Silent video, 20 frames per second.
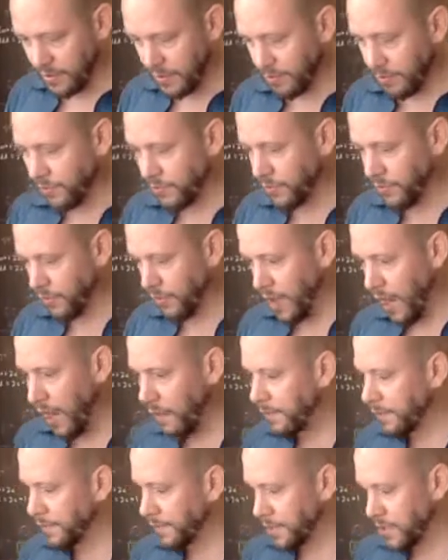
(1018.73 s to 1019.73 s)
it
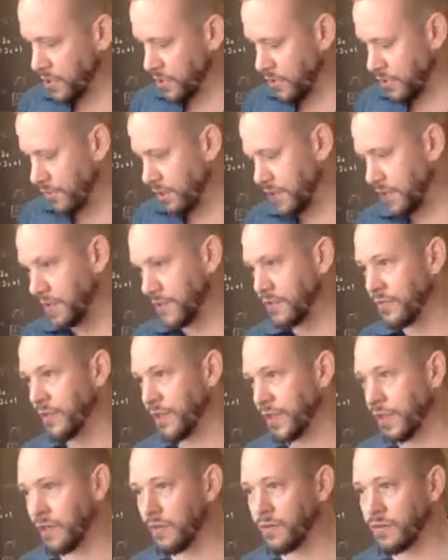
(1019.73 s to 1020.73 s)
probably shows on this
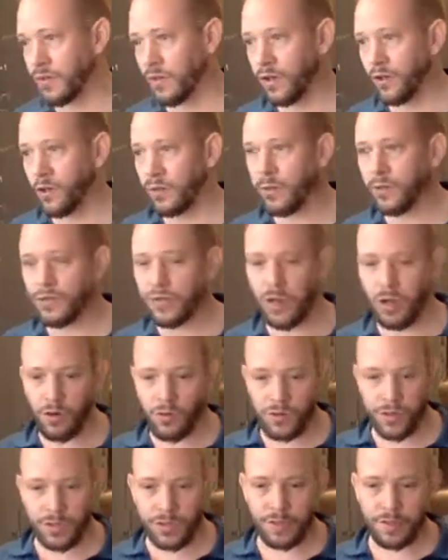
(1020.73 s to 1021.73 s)
video. So I hope I was
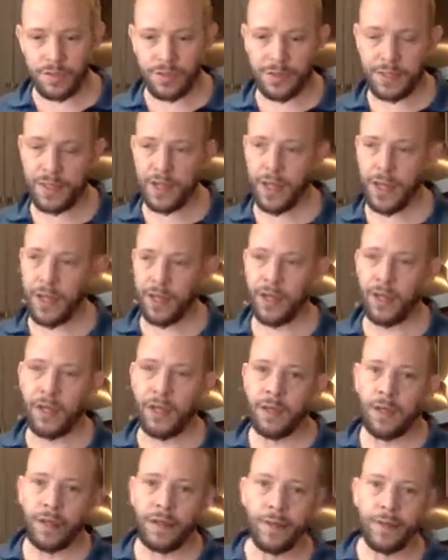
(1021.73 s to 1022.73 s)
cogent today.
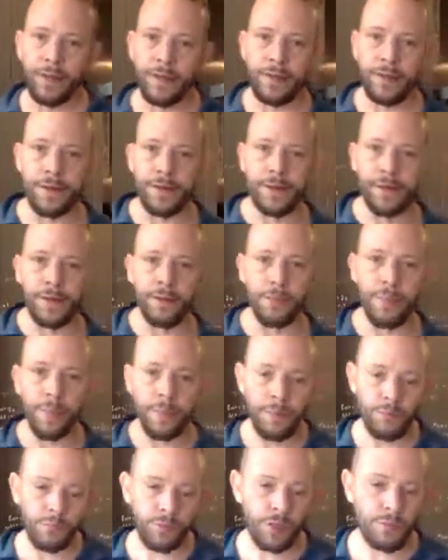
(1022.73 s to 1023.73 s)

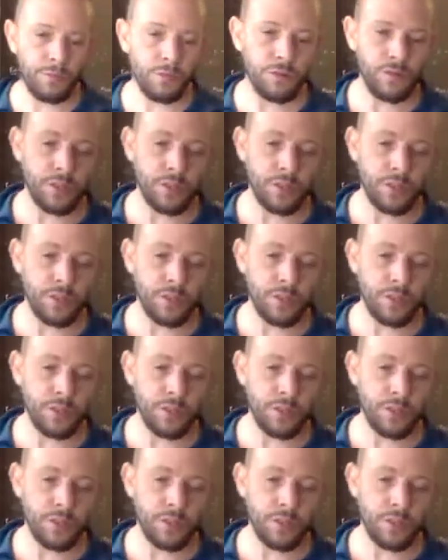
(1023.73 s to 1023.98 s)
Rambo,